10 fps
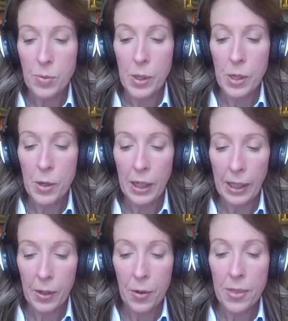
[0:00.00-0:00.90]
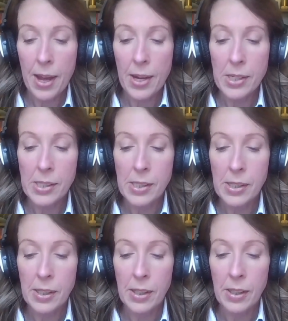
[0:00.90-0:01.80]
When you click on that
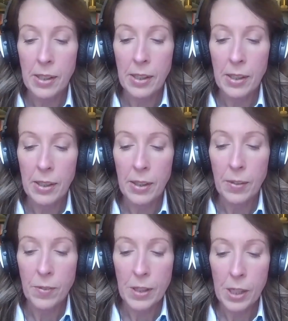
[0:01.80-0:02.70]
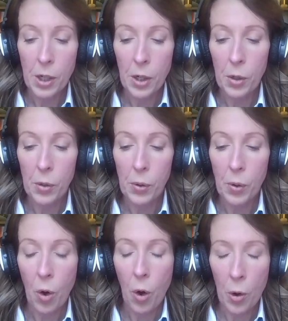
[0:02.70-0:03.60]
video
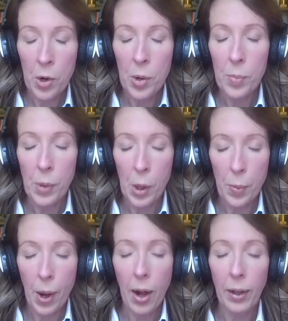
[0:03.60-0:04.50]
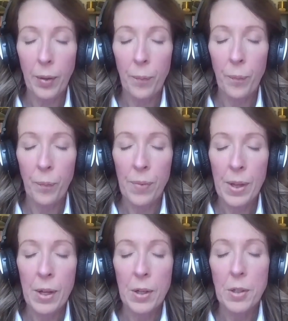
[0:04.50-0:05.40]
on mobile,
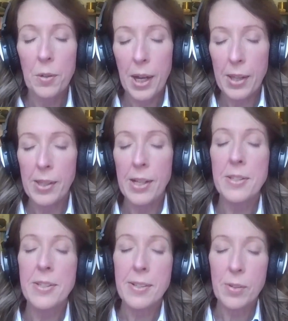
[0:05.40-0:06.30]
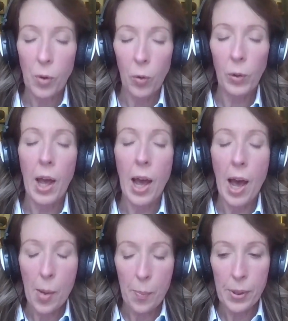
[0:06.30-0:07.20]
you can then scroll
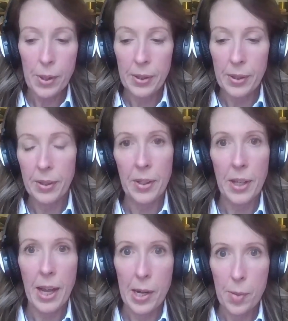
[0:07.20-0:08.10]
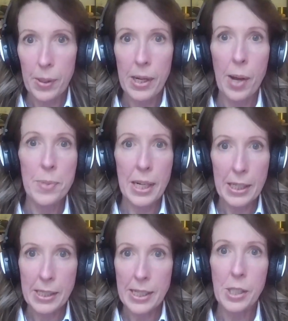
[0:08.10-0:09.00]
up and it becomes
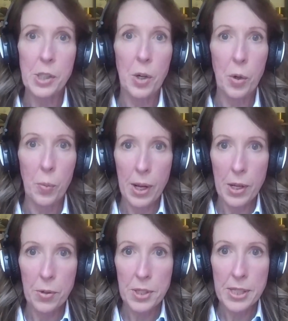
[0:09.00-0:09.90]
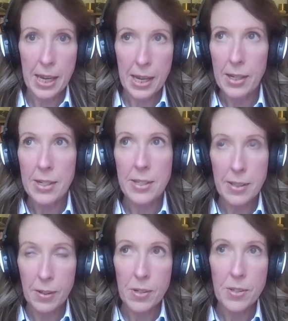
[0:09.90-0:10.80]
like a TikTok where you're seeing a
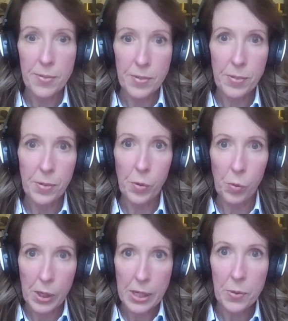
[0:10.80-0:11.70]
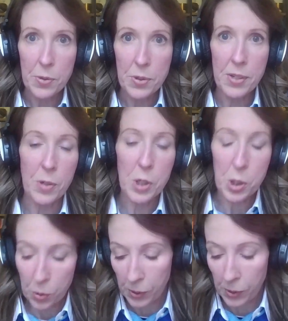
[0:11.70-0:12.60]
series of different reels, different short